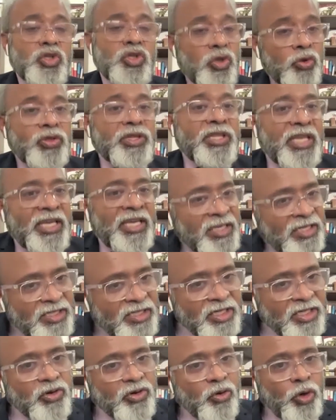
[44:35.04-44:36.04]
So there
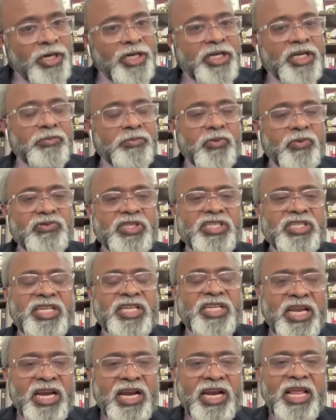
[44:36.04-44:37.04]
is a quantum of
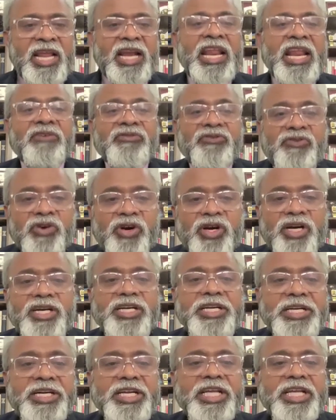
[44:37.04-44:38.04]
skill and
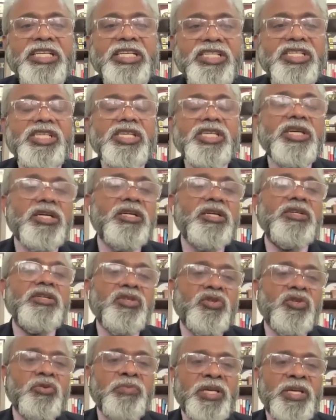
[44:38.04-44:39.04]
effort and takes
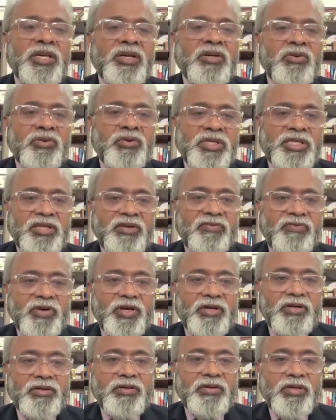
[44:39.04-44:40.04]
years to be a good
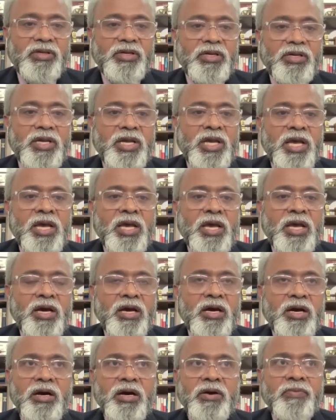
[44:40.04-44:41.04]
seafarer.
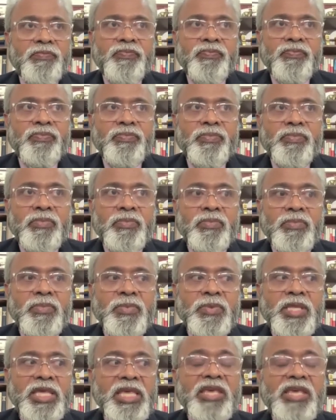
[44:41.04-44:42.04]
Uh,
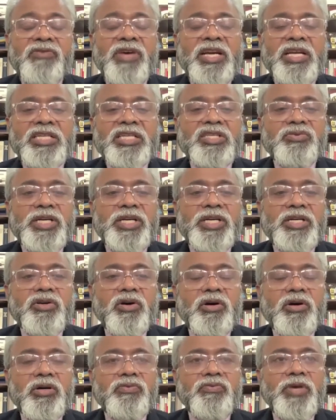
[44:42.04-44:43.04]
even as we
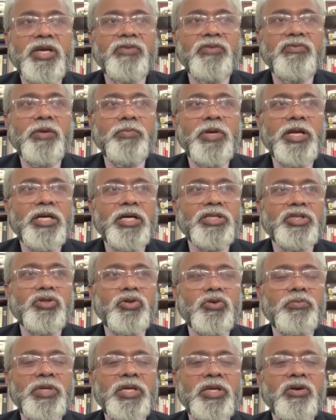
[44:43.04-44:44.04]
talk, we have Abhilash
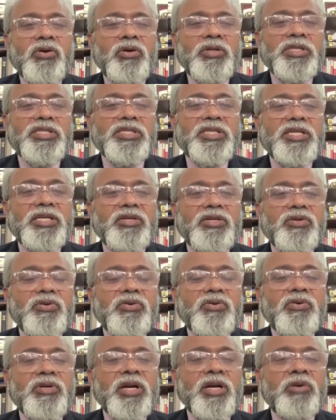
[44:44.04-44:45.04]
Tomy all set
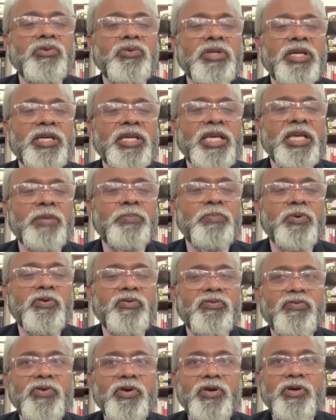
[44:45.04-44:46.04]
to round the Cape
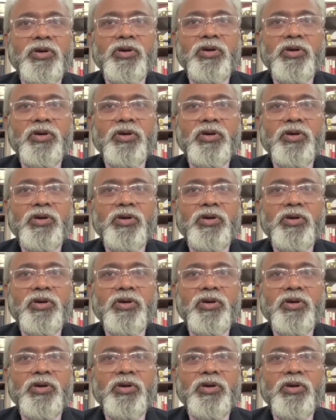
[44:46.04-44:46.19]
of